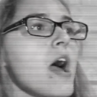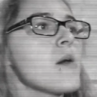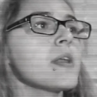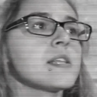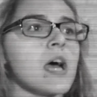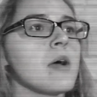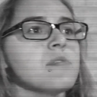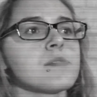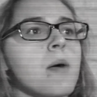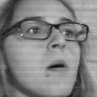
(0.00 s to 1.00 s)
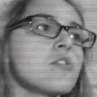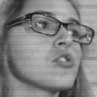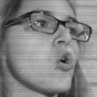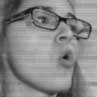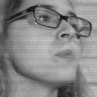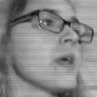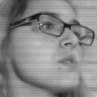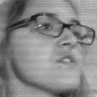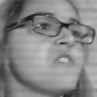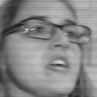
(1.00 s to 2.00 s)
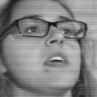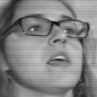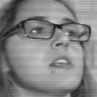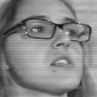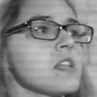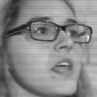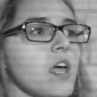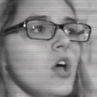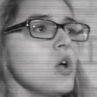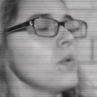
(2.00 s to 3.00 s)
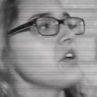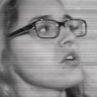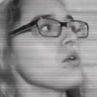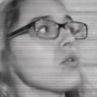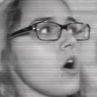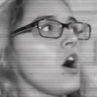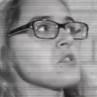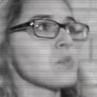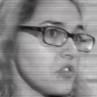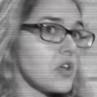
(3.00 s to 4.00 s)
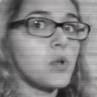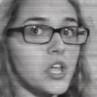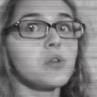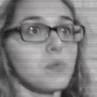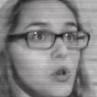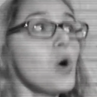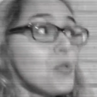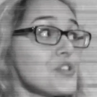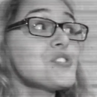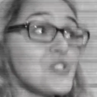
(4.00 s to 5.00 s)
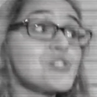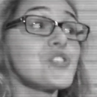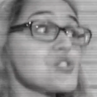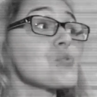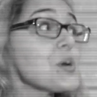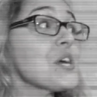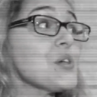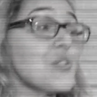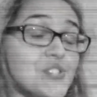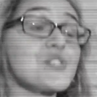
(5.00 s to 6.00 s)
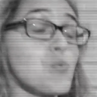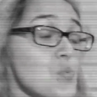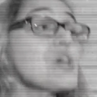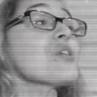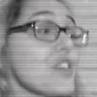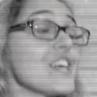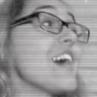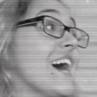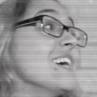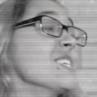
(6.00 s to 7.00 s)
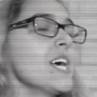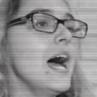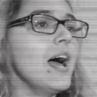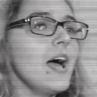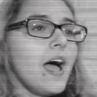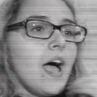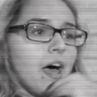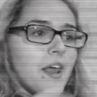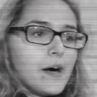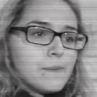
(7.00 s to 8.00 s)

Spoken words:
how many times my mother told me I was faking, until, like, we had to go to the hospital, and they were like, no, this is real, this is a real thing, guys. And